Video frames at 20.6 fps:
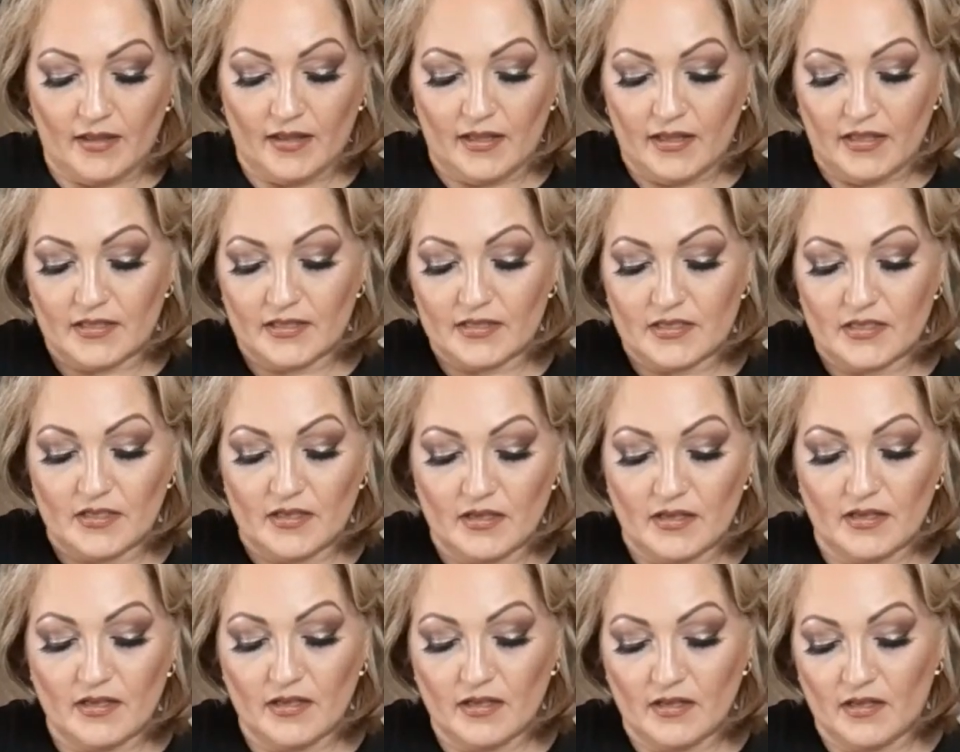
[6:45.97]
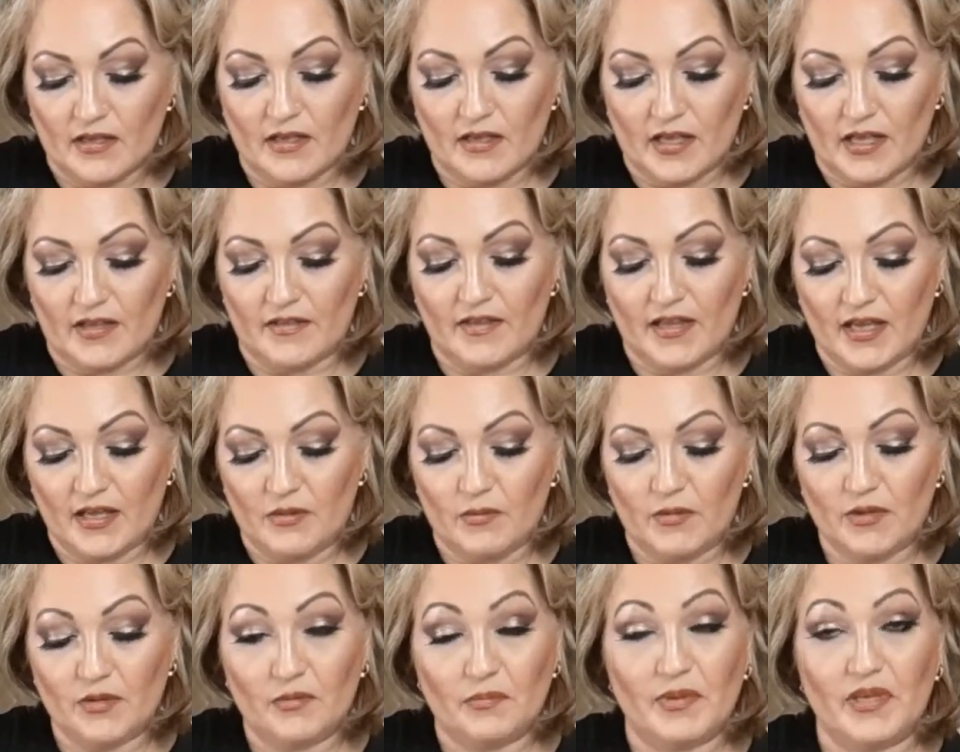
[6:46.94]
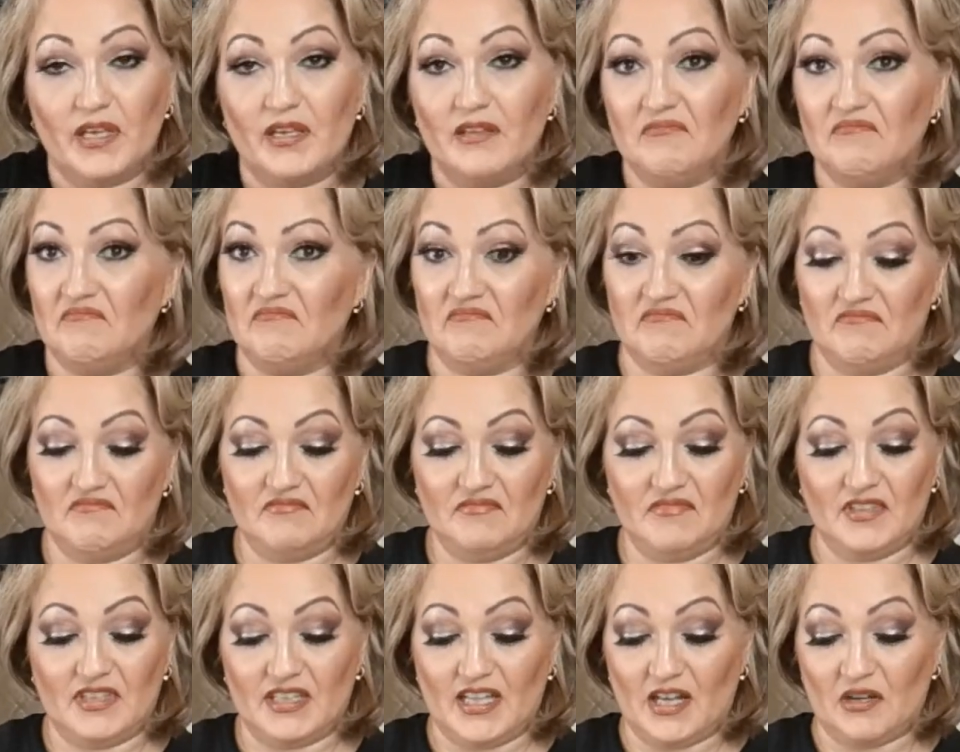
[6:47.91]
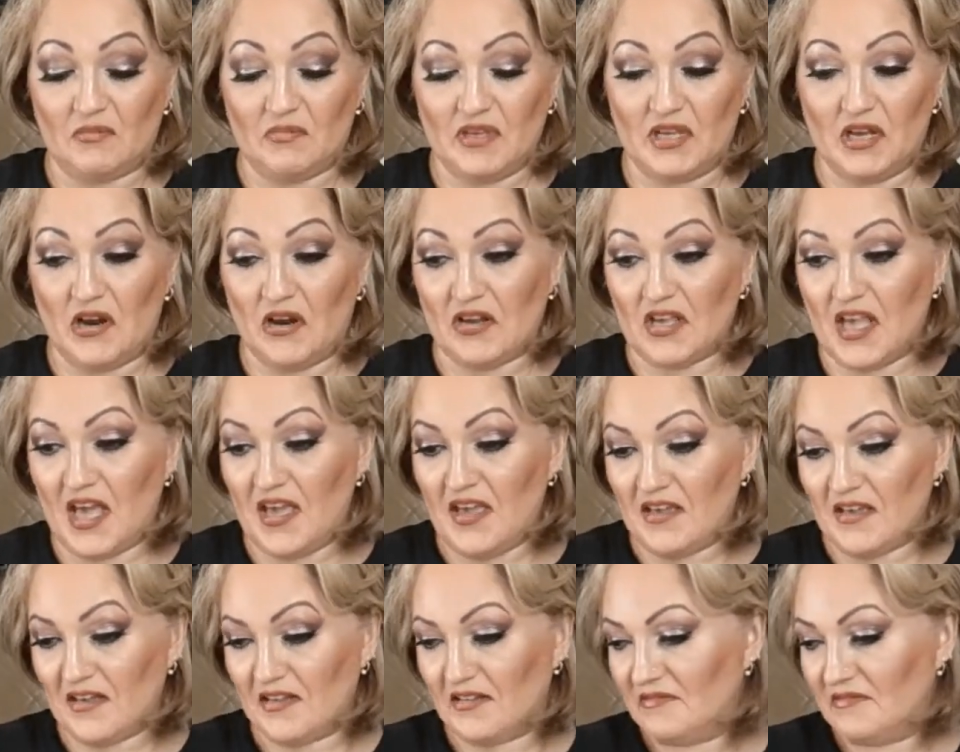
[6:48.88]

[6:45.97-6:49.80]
And then that'll be our cake.